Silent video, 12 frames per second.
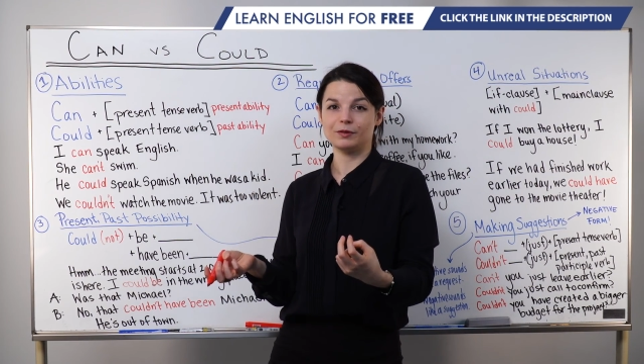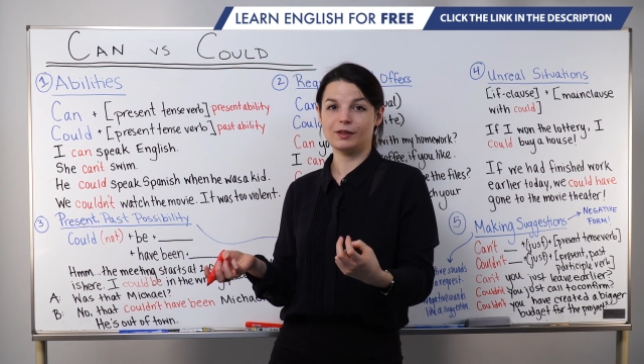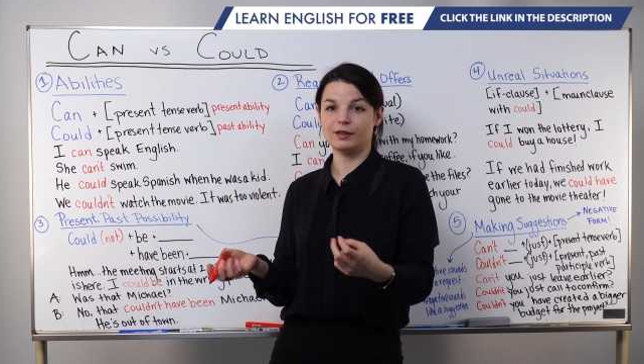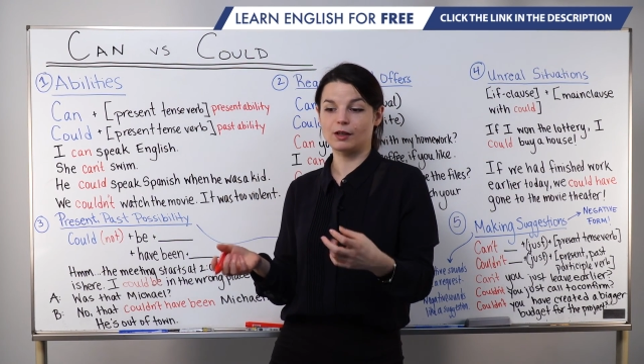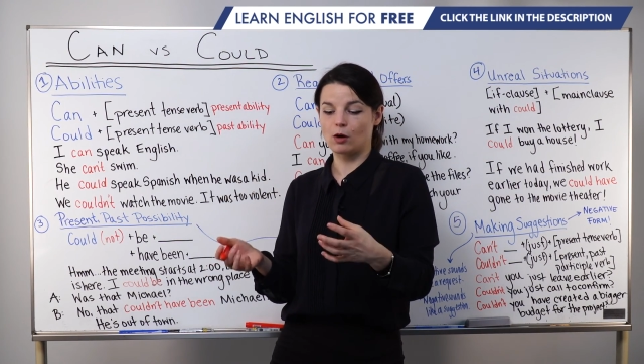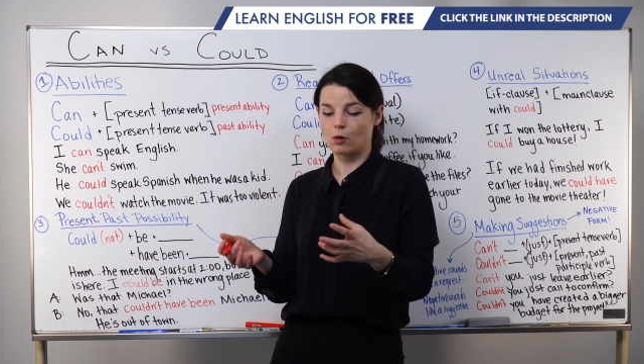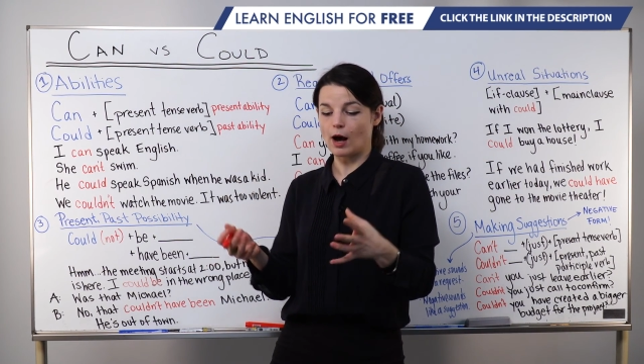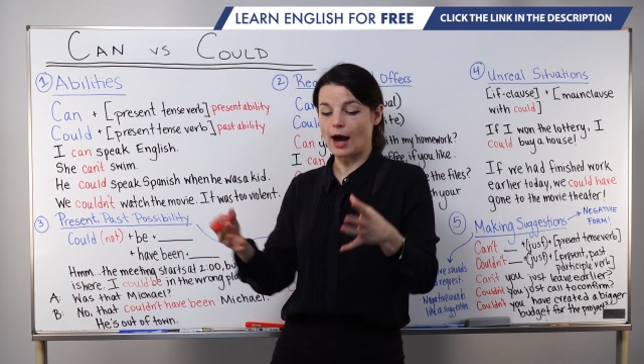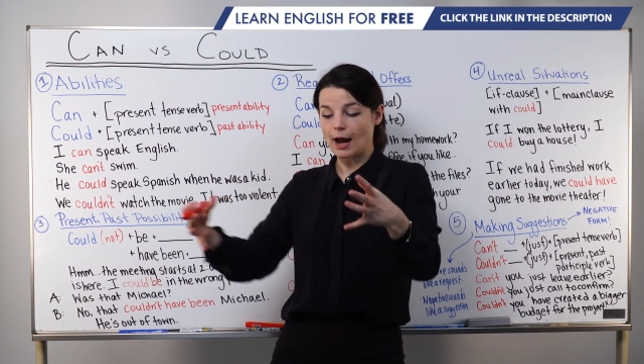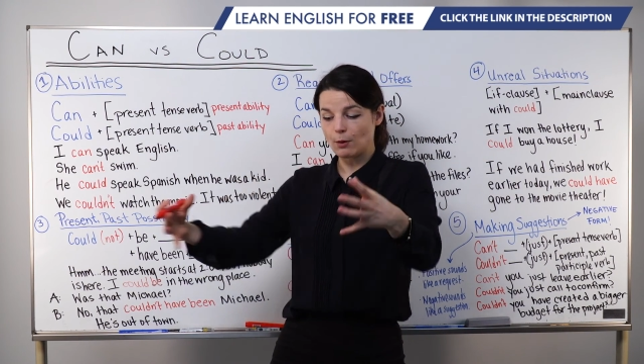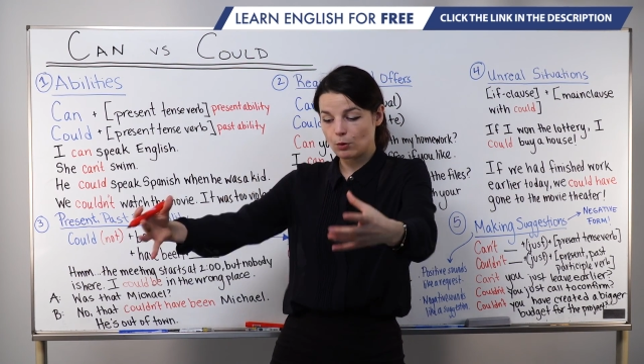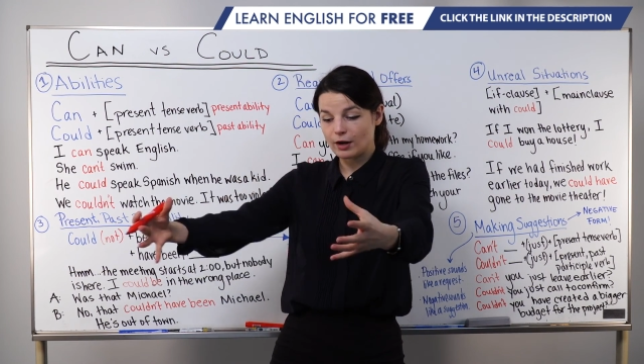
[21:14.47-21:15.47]
So
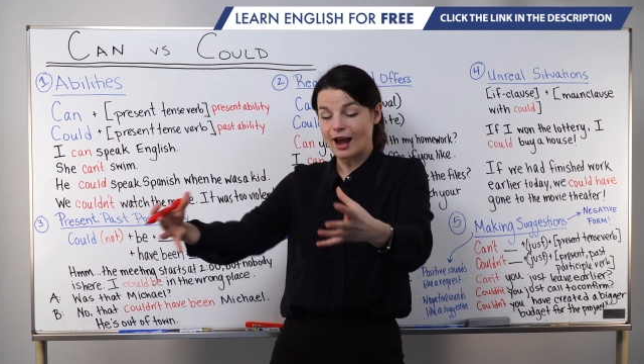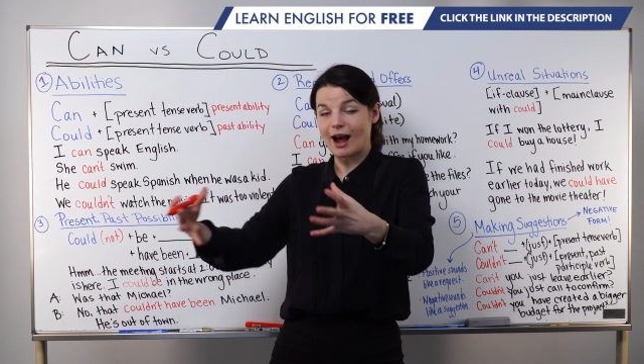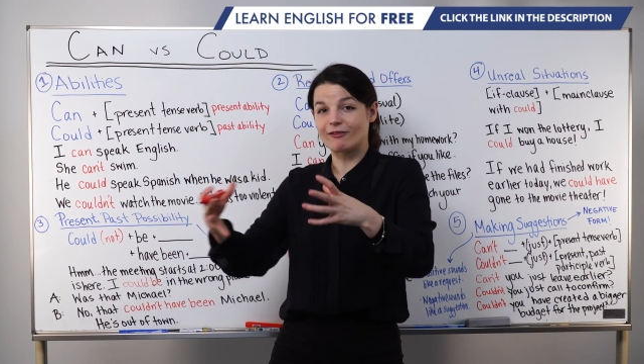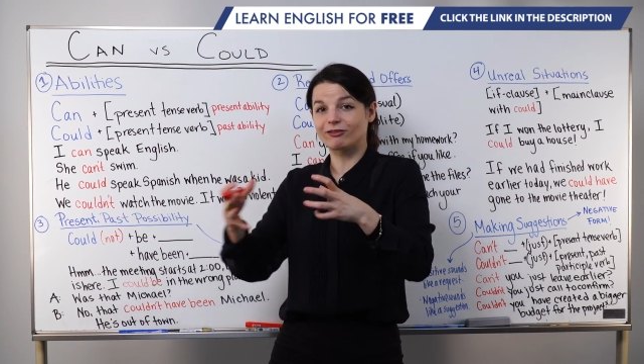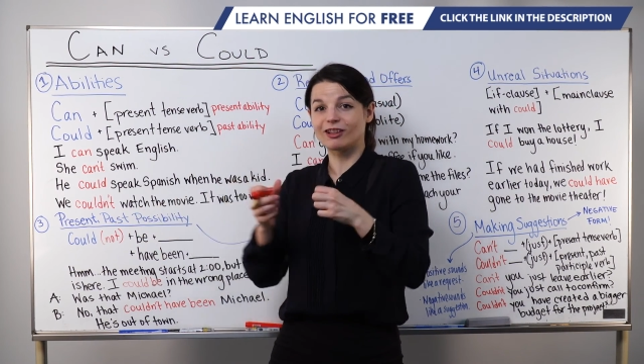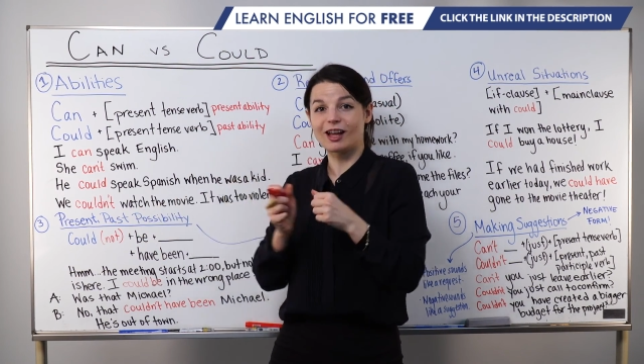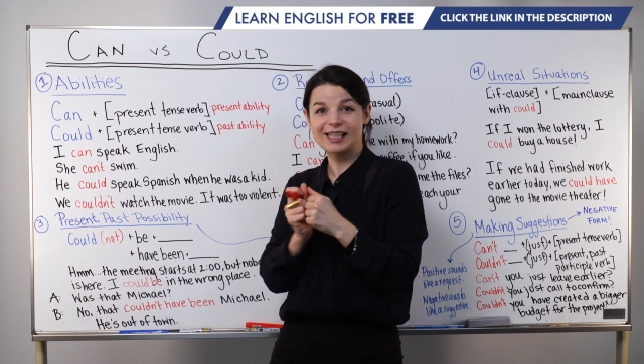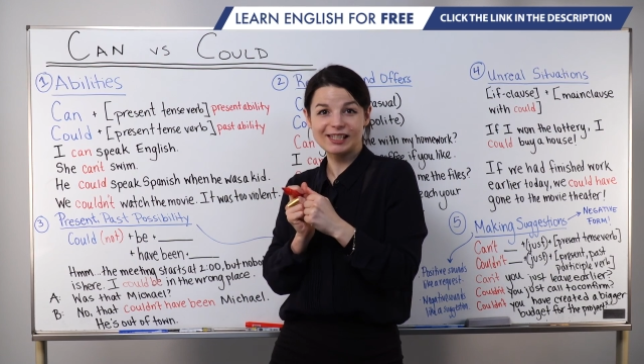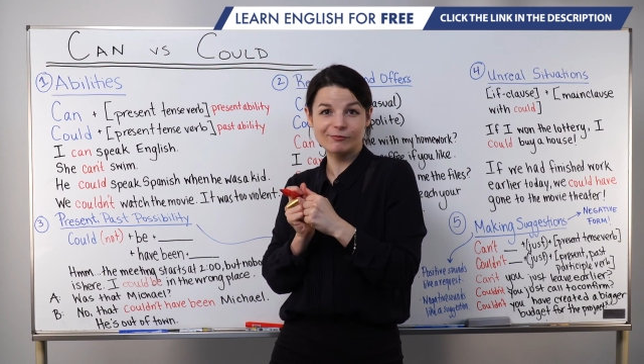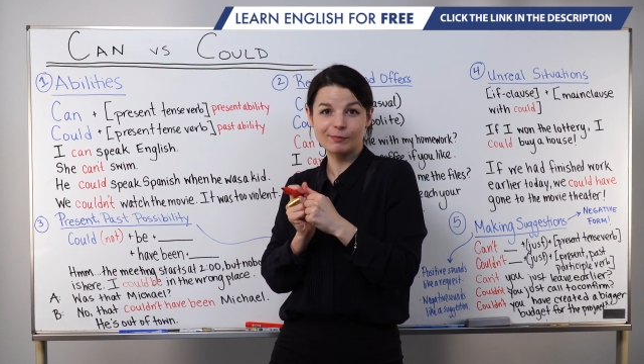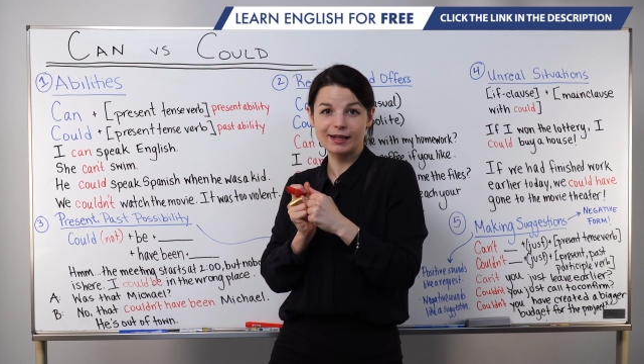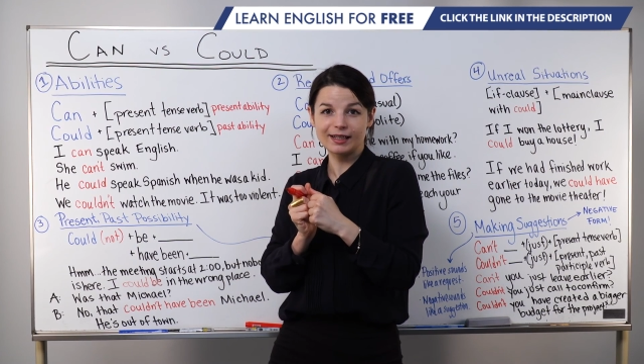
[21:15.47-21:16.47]
I would have lots
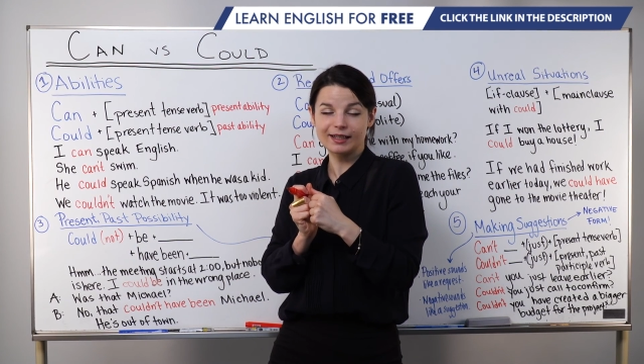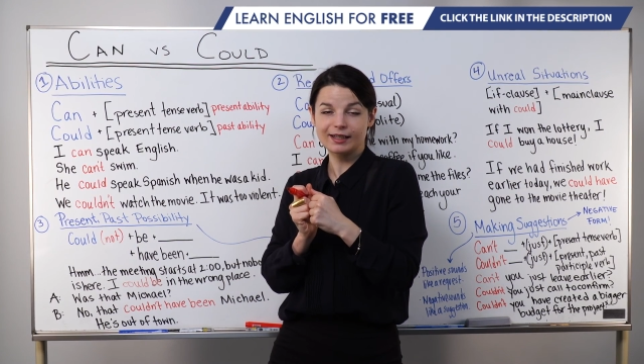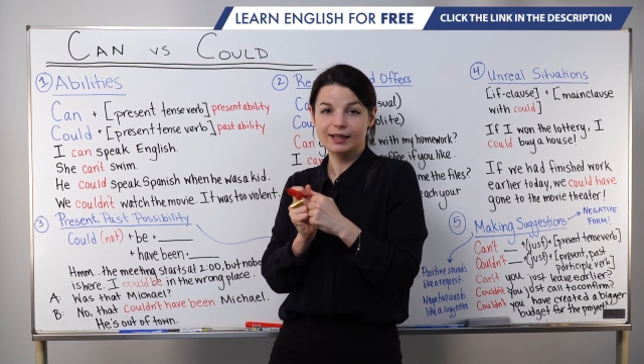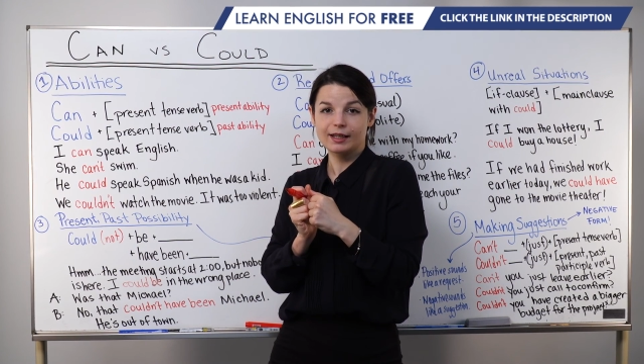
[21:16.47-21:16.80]
of money,